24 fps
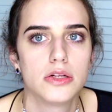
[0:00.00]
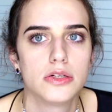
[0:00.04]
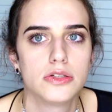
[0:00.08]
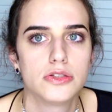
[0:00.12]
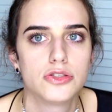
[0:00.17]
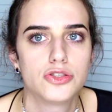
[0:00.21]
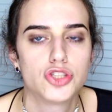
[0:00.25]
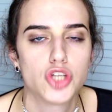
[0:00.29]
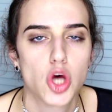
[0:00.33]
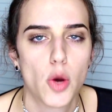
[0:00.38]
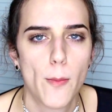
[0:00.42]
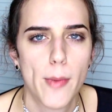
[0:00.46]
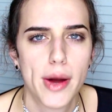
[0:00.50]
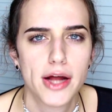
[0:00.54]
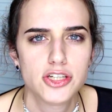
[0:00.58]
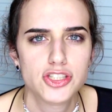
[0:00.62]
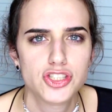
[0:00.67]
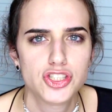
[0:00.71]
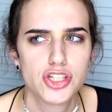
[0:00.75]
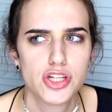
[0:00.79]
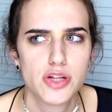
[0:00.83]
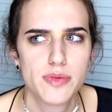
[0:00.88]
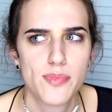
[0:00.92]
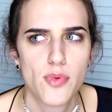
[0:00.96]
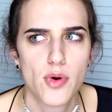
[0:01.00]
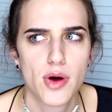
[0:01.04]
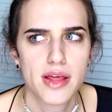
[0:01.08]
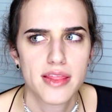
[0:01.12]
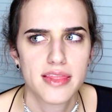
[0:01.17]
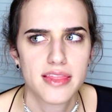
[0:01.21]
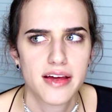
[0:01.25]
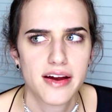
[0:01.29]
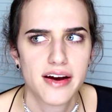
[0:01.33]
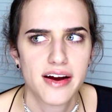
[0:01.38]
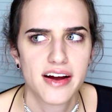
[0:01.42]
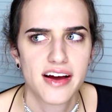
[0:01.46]
So much to the
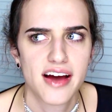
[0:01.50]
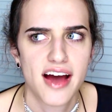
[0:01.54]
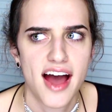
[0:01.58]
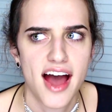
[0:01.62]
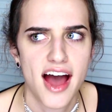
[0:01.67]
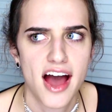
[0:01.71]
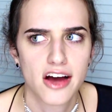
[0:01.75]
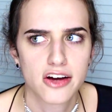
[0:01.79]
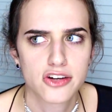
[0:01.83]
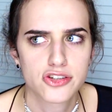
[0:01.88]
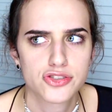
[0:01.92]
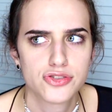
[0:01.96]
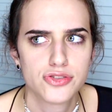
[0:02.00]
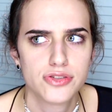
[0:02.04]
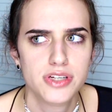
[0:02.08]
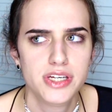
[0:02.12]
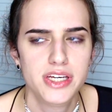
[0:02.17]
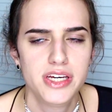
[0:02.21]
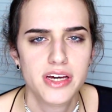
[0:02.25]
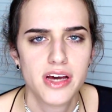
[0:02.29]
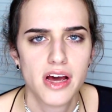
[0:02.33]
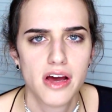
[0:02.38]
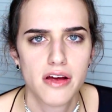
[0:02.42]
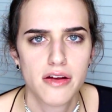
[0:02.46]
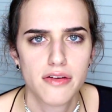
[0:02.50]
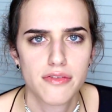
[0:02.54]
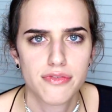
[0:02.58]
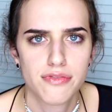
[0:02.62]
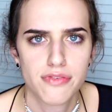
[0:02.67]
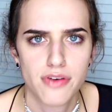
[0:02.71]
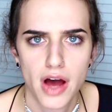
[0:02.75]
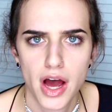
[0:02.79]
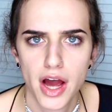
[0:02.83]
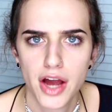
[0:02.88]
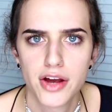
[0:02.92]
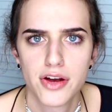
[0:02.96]
point that I actually got
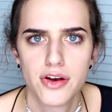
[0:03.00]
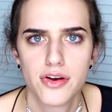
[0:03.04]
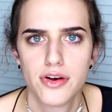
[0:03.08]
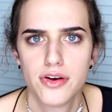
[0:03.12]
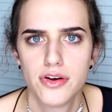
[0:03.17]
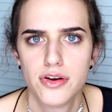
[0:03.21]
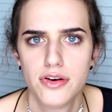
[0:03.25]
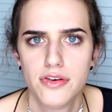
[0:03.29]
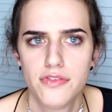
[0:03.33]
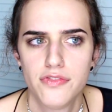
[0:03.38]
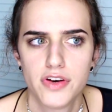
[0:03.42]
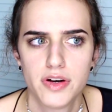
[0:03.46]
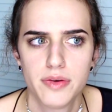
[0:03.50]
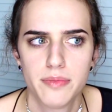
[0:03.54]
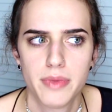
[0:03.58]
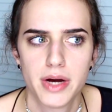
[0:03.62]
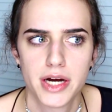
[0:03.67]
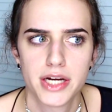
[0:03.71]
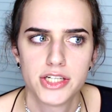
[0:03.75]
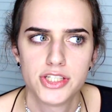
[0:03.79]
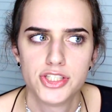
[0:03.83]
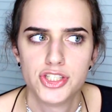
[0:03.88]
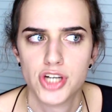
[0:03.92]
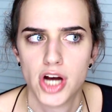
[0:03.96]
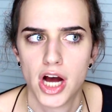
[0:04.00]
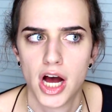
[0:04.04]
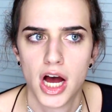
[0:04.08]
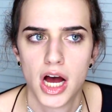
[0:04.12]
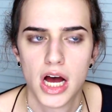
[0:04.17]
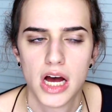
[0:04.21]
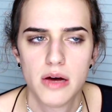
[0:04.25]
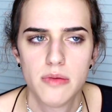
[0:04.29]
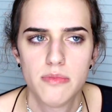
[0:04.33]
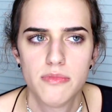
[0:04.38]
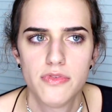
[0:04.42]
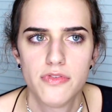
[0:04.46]
fired from my
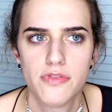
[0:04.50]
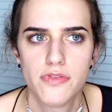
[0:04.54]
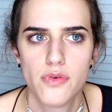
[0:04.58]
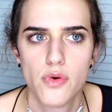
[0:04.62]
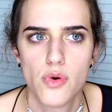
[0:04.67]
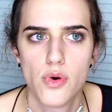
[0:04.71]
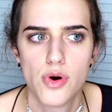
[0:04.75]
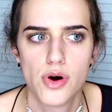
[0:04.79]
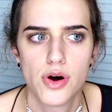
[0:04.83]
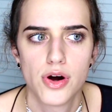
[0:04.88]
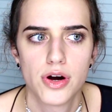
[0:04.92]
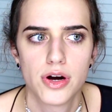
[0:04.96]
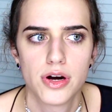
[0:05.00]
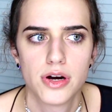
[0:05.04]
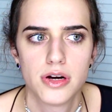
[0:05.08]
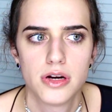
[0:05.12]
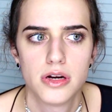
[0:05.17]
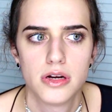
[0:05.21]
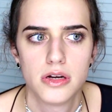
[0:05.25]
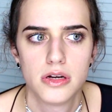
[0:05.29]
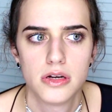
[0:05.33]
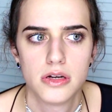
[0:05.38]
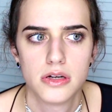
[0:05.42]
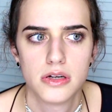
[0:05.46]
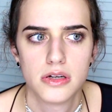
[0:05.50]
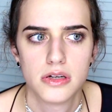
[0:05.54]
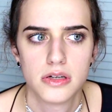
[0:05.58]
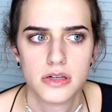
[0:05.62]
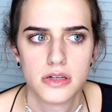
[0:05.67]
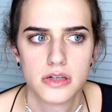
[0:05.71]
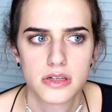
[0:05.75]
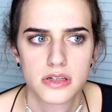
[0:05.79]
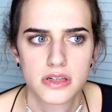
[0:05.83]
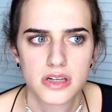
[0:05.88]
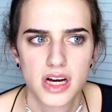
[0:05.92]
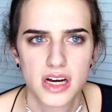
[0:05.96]
job for
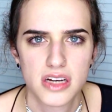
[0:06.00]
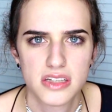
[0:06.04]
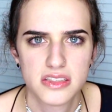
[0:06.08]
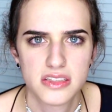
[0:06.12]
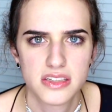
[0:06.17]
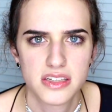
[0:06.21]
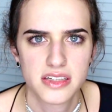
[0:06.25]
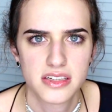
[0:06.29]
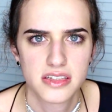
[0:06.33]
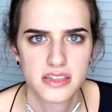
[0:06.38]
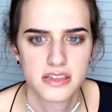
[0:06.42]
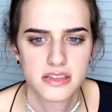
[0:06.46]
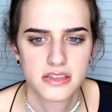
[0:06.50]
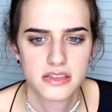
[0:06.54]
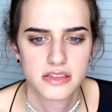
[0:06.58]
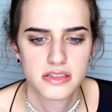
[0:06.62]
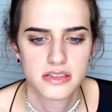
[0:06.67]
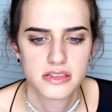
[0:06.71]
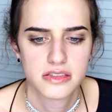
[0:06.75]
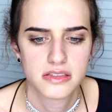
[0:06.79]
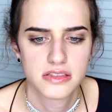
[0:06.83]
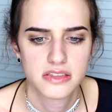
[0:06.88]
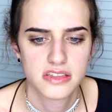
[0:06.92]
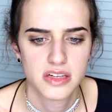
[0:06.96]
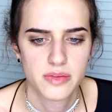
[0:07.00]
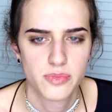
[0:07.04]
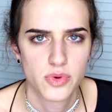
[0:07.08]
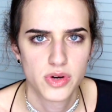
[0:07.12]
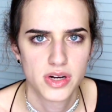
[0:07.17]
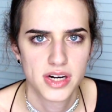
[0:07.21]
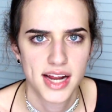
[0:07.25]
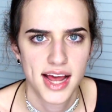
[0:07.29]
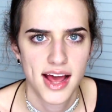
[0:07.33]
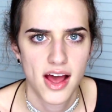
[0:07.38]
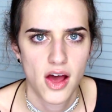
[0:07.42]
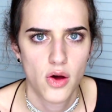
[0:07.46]
cussing
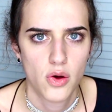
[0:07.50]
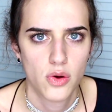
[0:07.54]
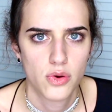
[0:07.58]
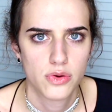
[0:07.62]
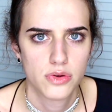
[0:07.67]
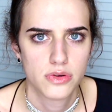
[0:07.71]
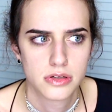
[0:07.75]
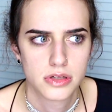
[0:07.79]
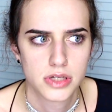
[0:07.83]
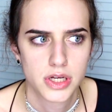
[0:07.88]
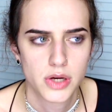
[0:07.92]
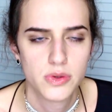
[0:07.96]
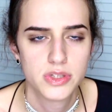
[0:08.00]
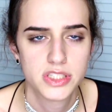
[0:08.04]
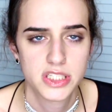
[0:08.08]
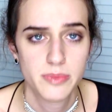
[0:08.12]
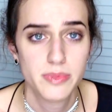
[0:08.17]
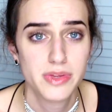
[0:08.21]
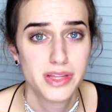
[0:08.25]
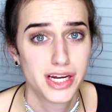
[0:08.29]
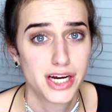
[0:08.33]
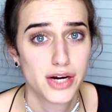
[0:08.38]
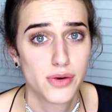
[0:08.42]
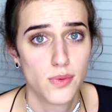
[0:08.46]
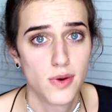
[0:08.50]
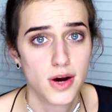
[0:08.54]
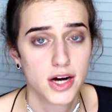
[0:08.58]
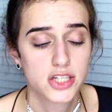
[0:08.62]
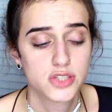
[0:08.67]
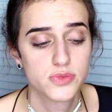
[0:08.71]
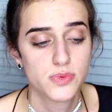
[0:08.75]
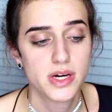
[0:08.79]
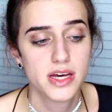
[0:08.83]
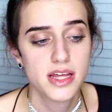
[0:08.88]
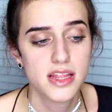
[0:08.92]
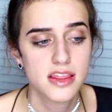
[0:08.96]
someone out. It was someone that I
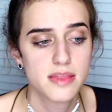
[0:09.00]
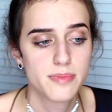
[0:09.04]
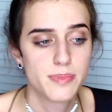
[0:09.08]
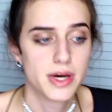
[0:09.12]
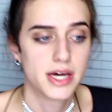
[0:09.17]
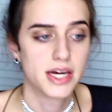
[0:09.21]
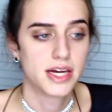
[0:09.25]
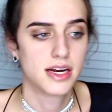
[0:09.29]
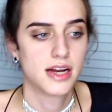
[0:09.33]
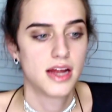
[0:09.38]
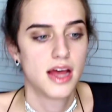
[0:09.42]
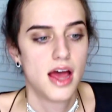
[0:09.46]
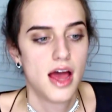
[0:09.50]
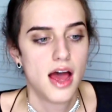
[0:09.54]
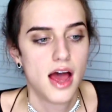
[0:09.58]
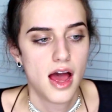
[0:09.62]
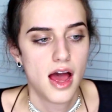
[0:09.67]
worked with, but